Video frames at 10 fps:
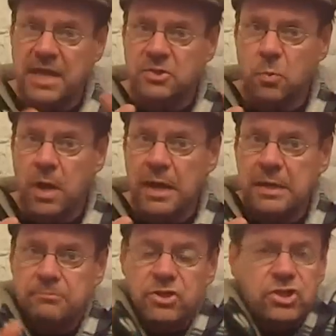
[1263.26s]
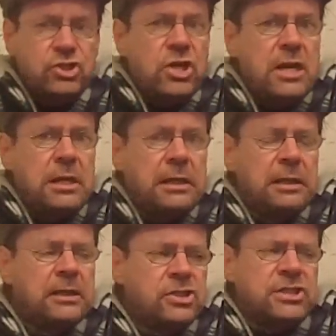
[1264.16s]
That's why. Just
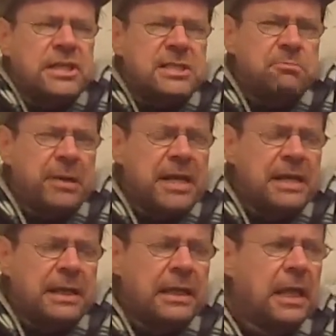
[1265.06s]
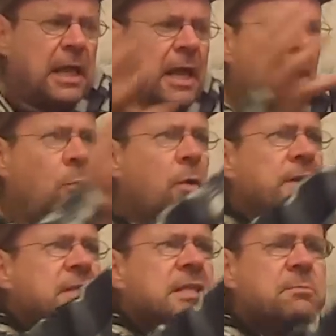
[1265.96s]
sharing, just explaining.
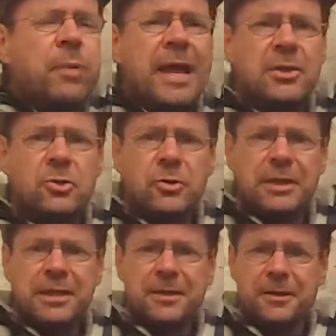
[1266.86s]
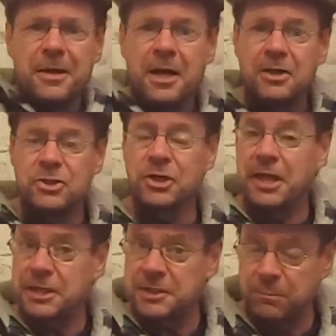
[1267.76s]
What is this plant doing here? Should
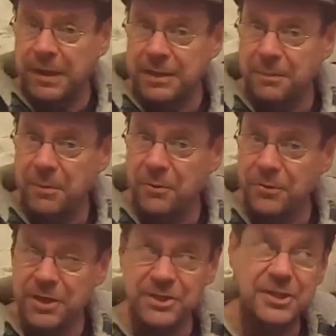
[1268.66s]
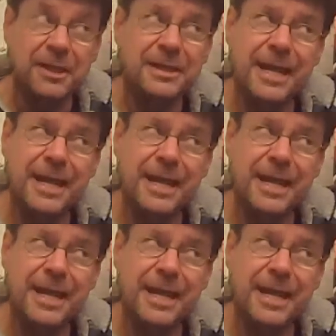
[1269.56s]
I explain about this?